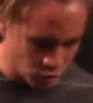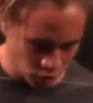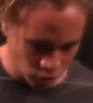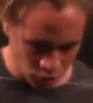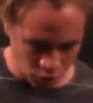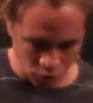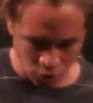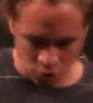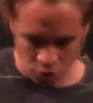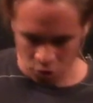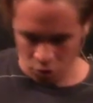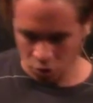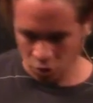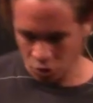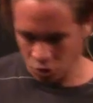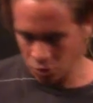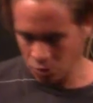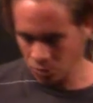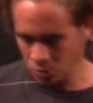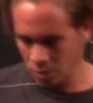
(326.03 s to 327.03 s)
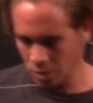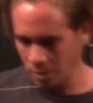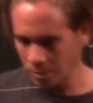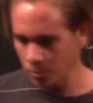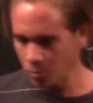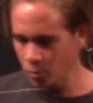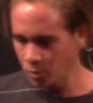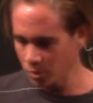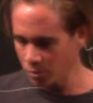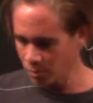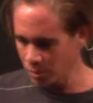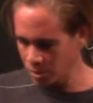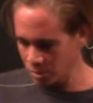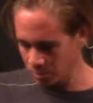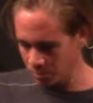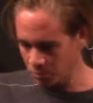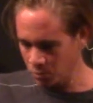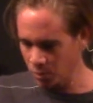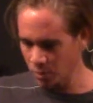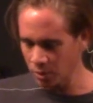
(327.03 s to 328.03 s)
as a church, um, we, we
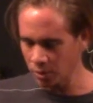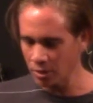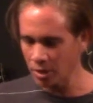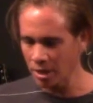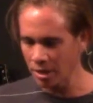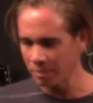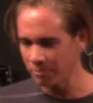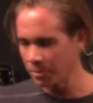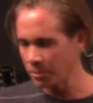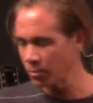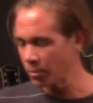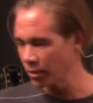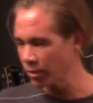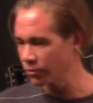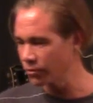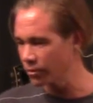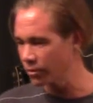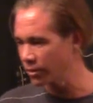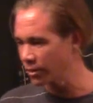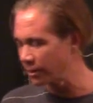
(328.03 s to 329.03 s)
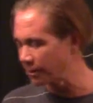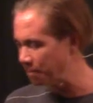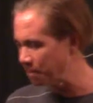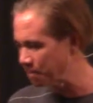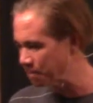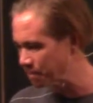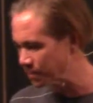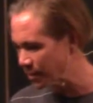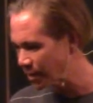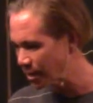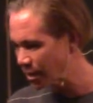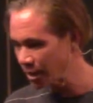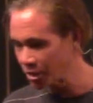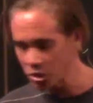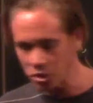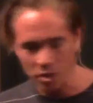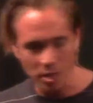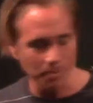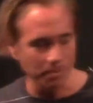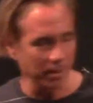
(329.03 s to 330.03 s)
support a lot of people over. Um, I
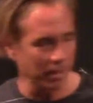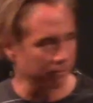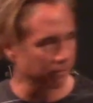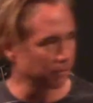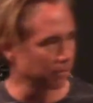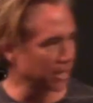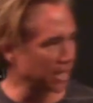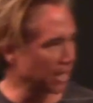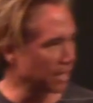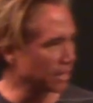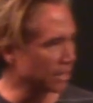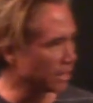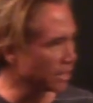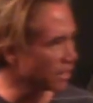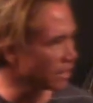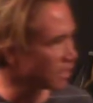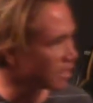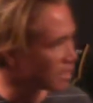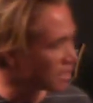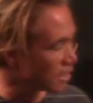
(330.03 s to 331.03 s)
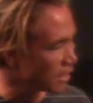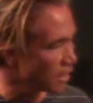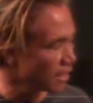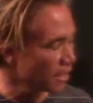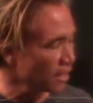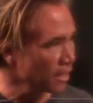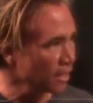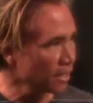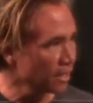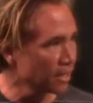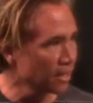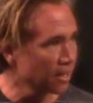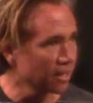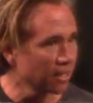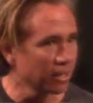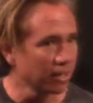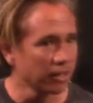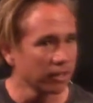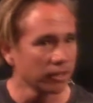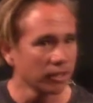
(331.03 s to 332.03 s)
just got back from Kenya
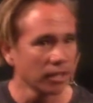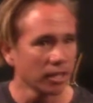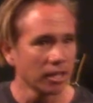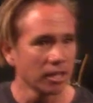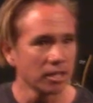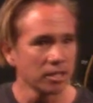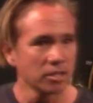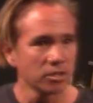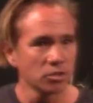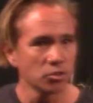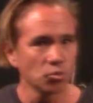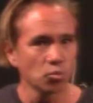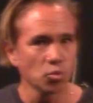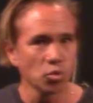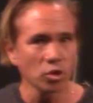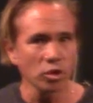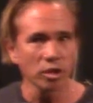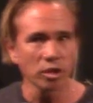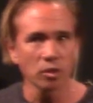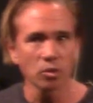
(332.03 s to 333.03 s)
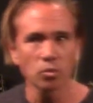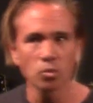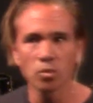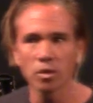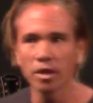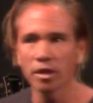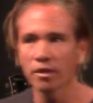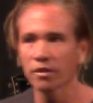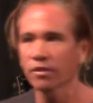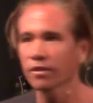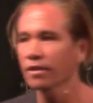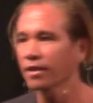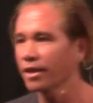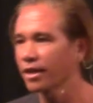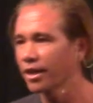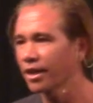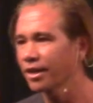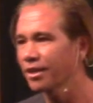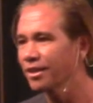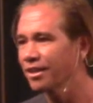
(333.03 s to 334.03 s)
and uh, working with, I
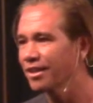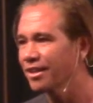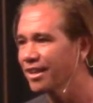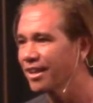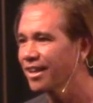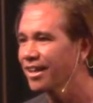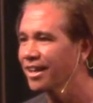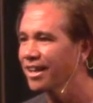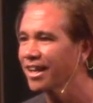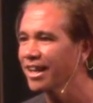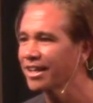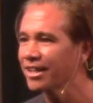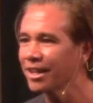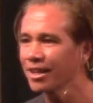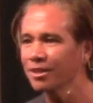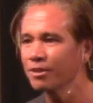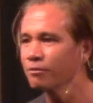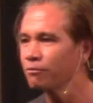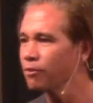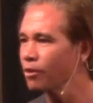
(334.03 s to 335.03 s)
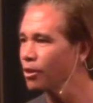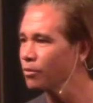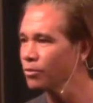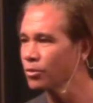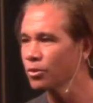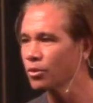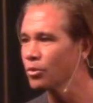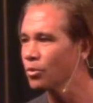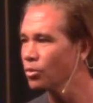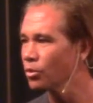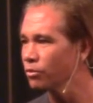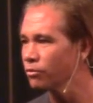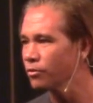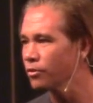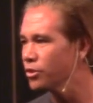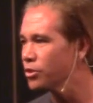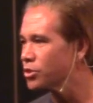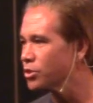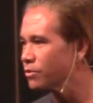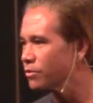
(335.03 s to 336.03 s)
had, a, had gotten involved with an
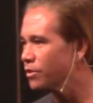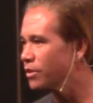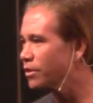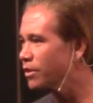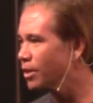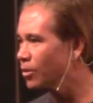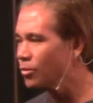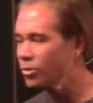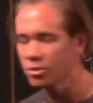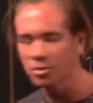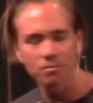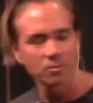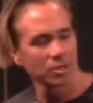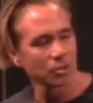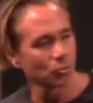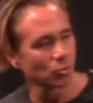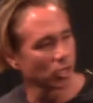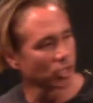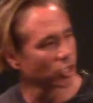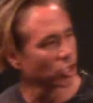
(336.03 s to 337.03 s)
orphanage over there that wasn't being run